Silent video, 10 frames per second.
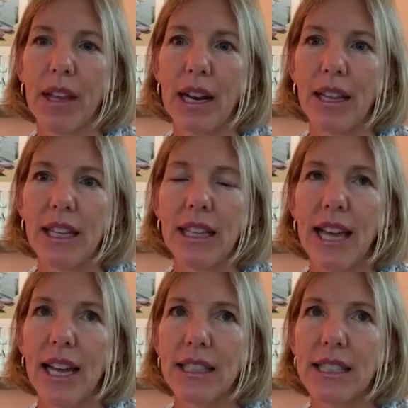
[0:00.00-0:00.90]
I think
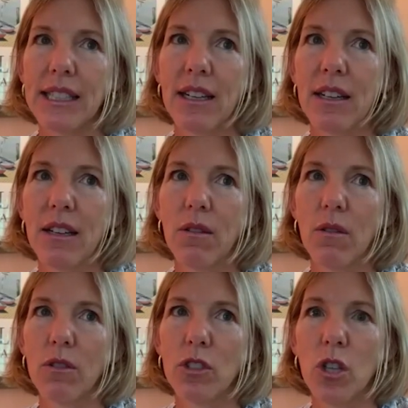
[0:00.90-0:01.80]
that's
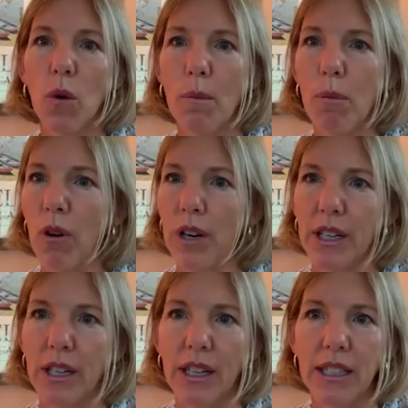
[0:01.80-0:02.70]
so
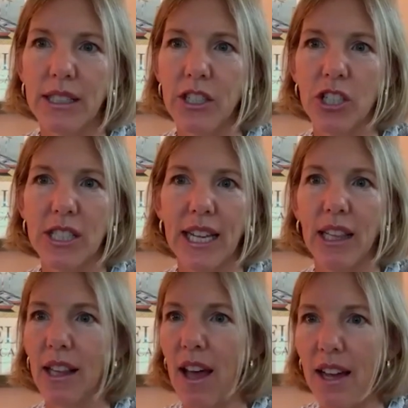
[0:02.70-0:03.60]
important, is to just
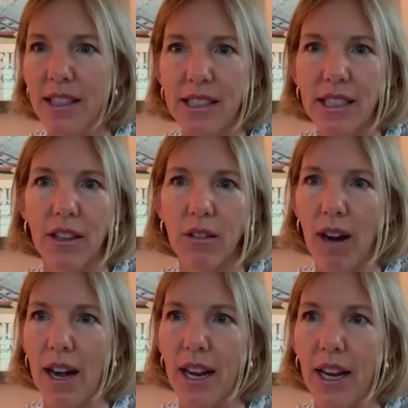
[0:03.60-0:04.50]
get lost in the
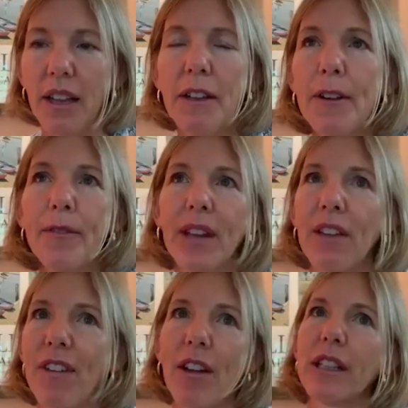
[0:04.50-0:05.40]
writing. And
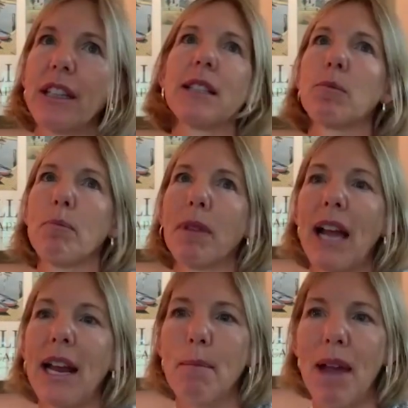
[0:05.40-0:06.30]
I found this
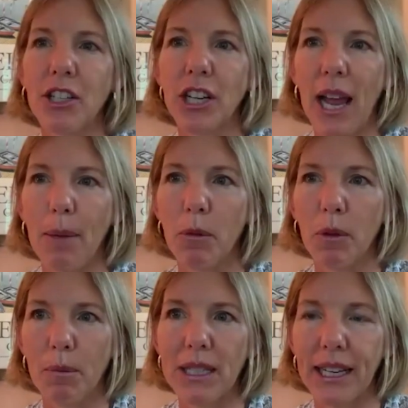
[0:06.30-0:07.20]
kind of magic happen
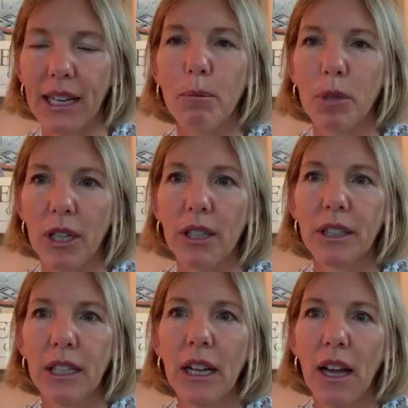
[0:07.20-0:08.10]
with my second book.
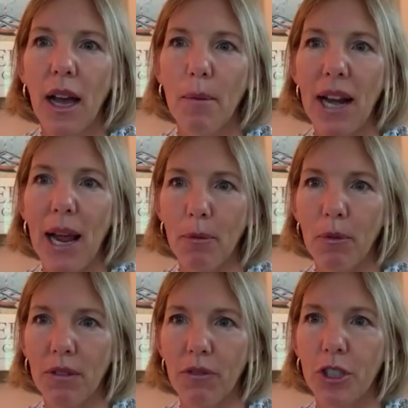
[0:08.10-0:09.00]
It happened
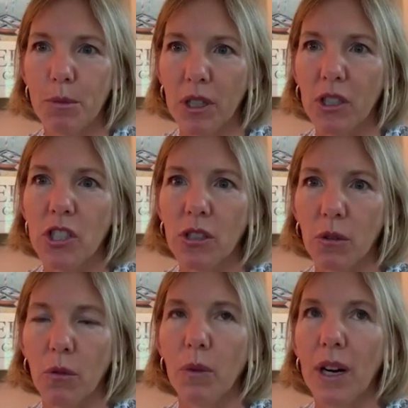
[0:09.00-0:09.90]
with the first book
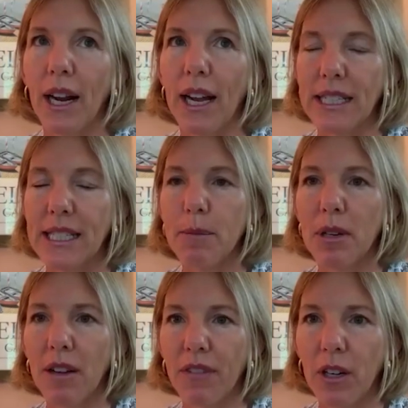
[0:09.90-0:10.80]
too. When I got deep
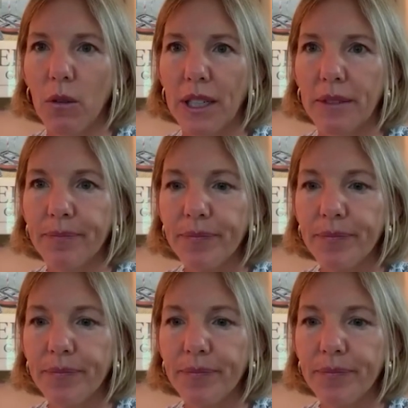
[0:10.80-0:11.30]
enough into it,